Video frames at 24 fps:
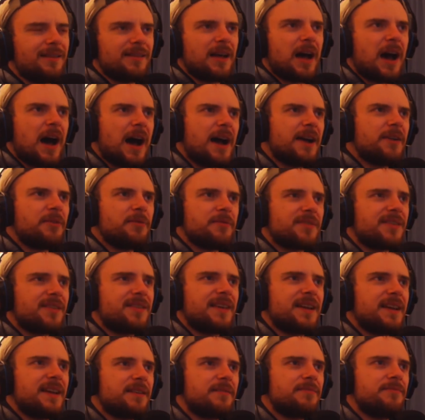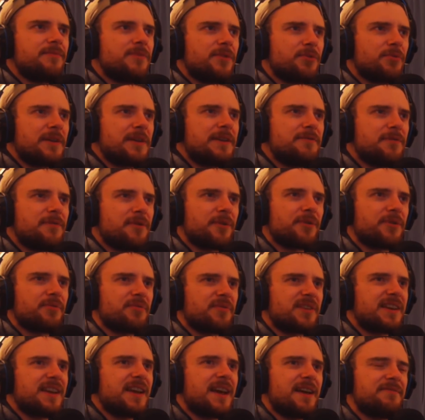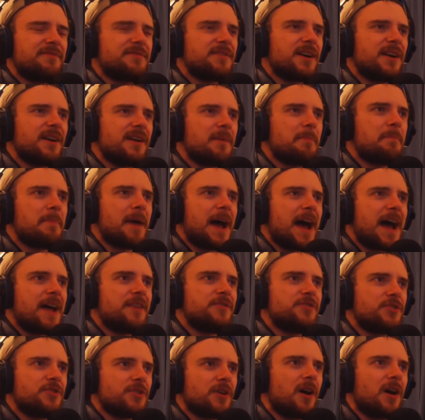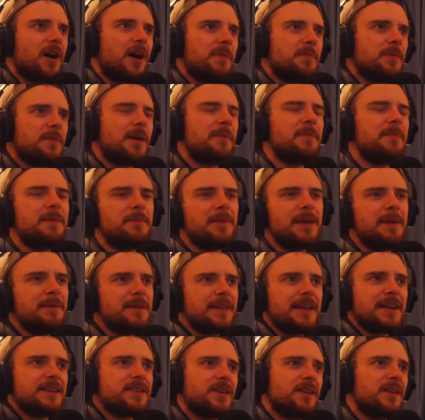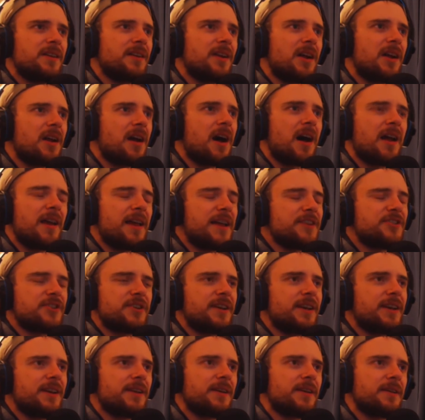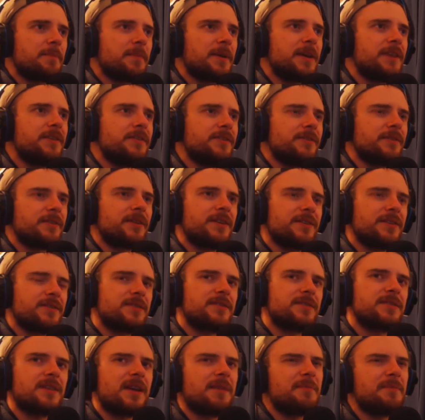I don't think 343 have done a bad job. I mean, maybe that's an uneducated opinion, because